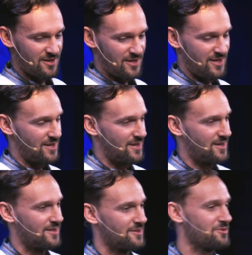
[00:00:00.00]

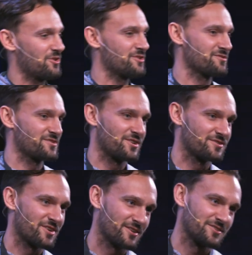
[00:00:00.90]
And if you're interested in
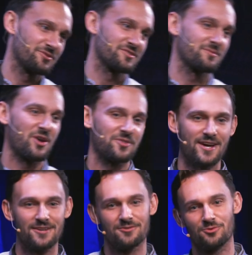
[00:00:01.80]
talking to us about
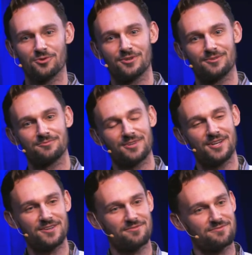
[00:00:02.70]
that or
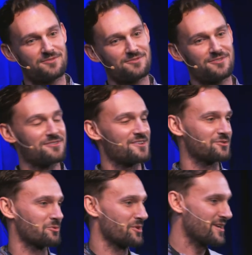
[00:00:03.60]
any of the
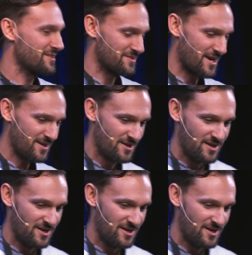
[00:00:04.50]
things related to that,